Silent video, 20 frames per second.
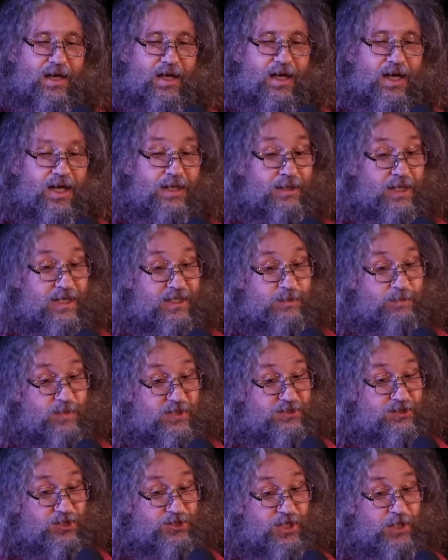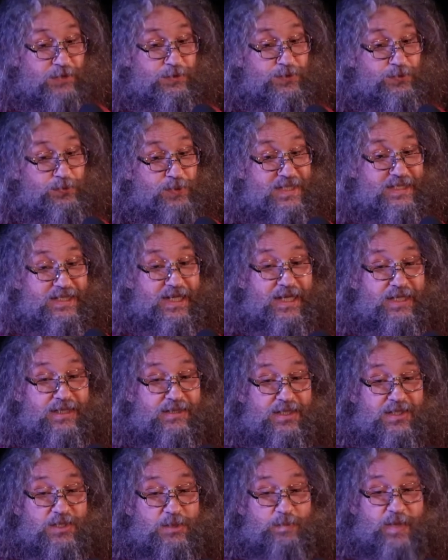Unless Mr. Jones retakes
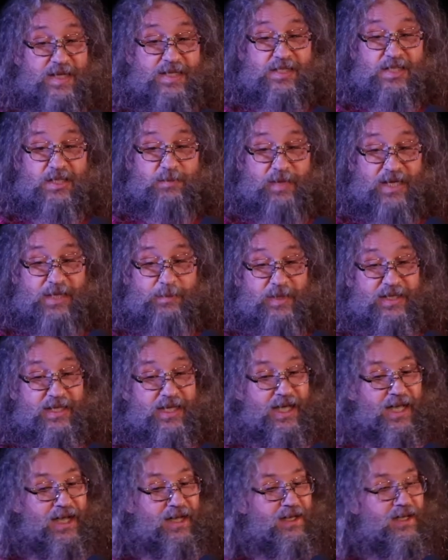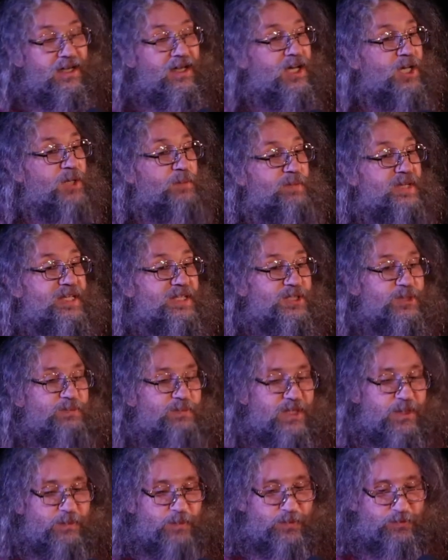his basic baby care and meets
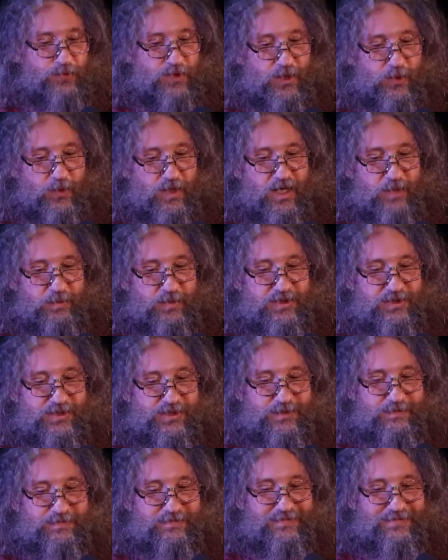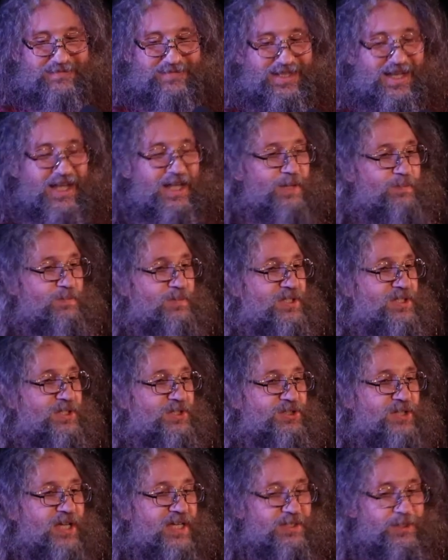minimum requirements. Mrs.
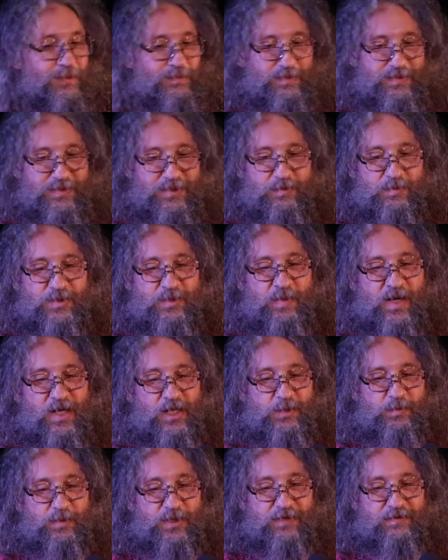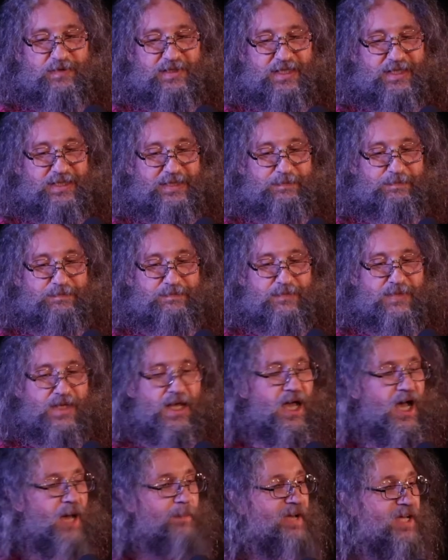Jessop smiled perfectly.
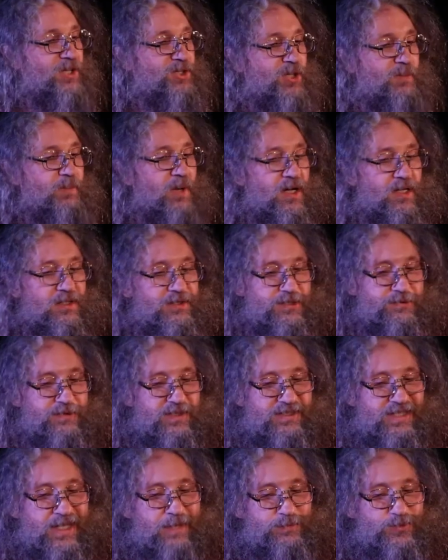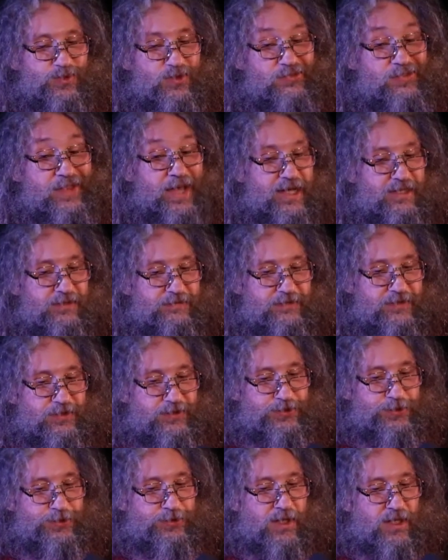I bet she passed her exams on that
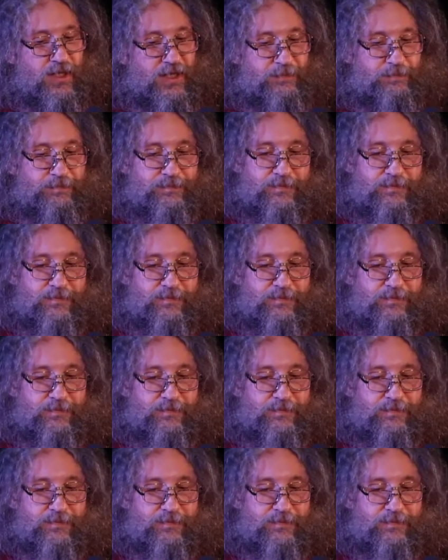first try.